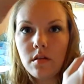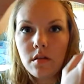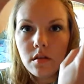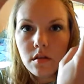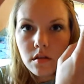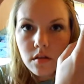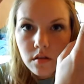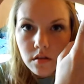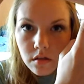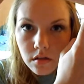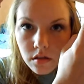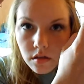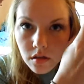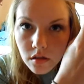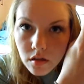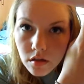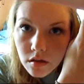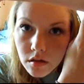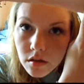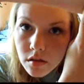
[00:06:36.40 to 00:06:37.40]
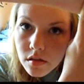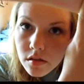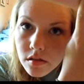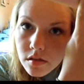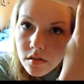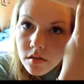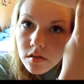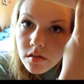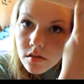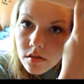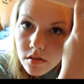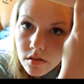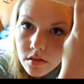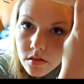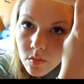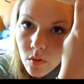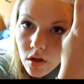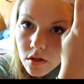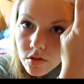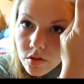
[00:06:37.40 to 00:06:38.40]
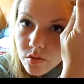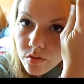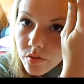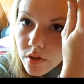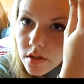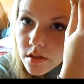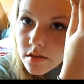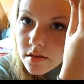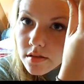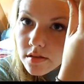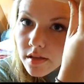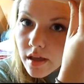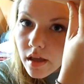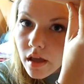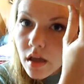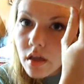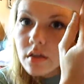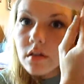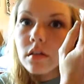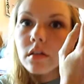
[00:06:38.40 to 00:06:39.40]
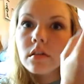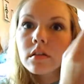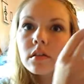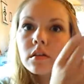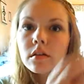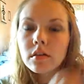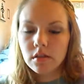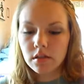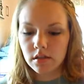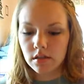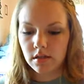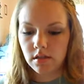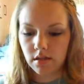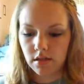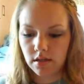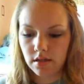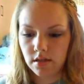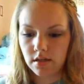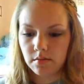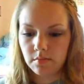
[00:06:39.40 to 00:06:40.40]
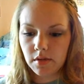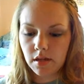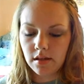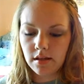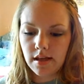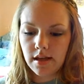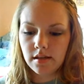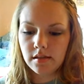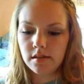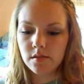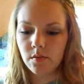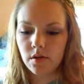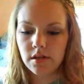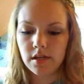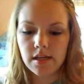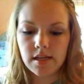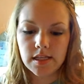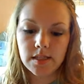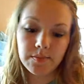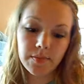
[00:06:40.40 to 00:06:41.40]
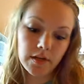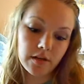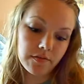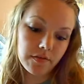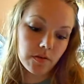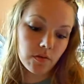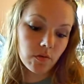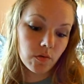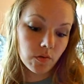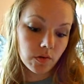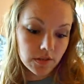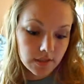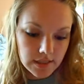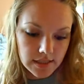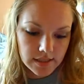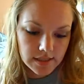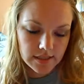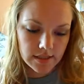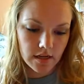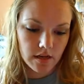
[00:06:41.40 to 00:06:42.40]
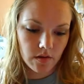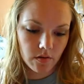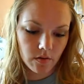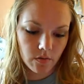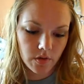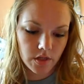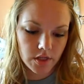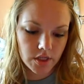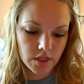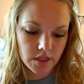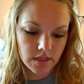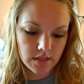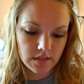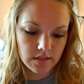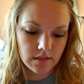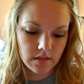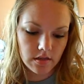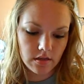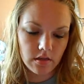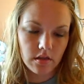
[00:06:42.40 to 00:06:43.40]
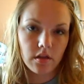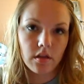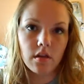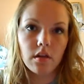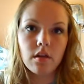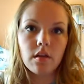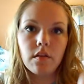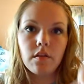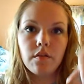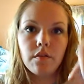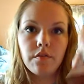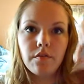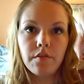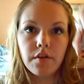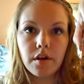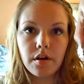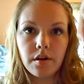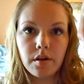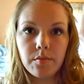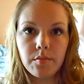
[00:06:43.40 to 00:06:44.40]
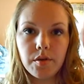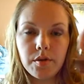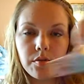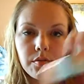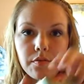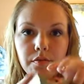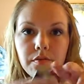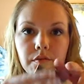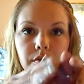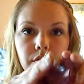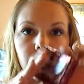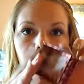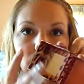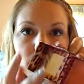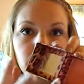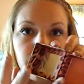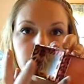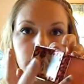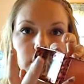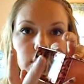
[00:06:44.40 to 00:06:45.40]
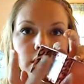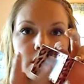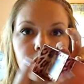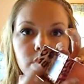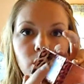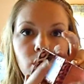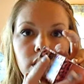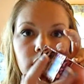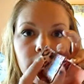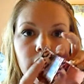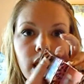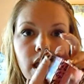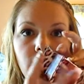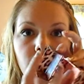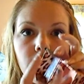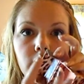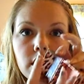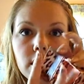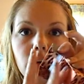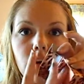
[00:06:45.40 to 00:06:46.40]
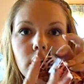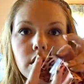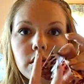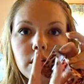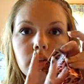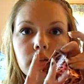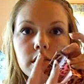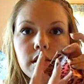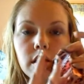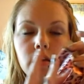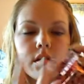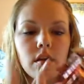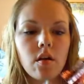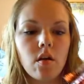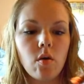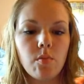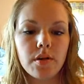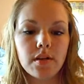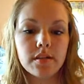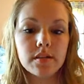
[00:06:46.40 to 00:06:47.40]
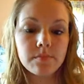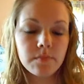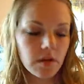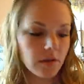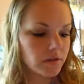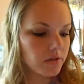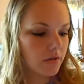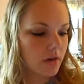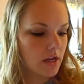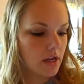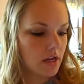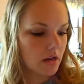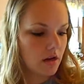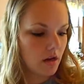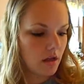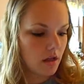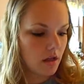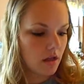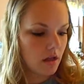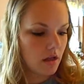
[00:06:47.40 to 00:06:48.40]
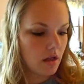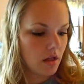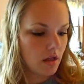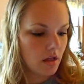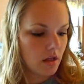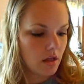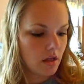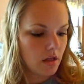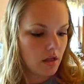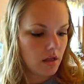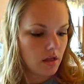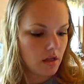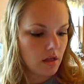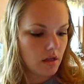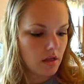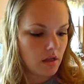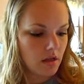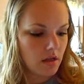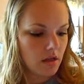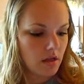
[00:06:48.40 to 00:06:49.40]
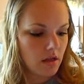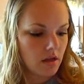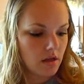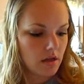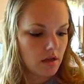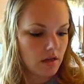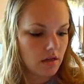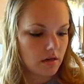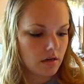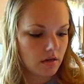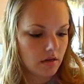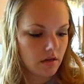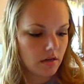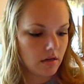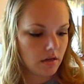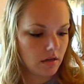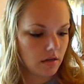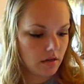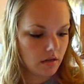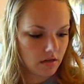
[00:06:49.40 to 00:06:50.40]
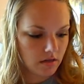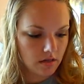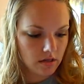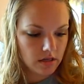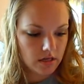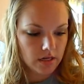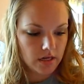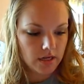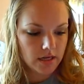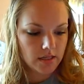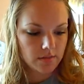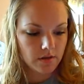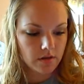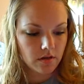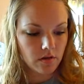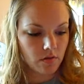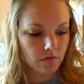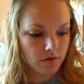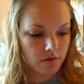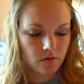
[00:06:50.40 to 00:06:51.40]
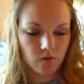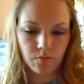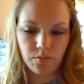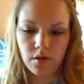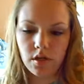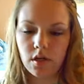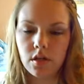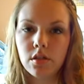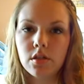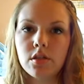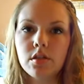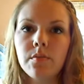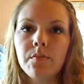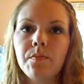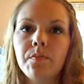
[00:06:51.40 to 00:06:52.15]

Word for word: And here is the swatch right there. And my last one is Benefit Coralista, which is very beautiful. And this is $28, I know, but it smells great. And it's my go-to blush.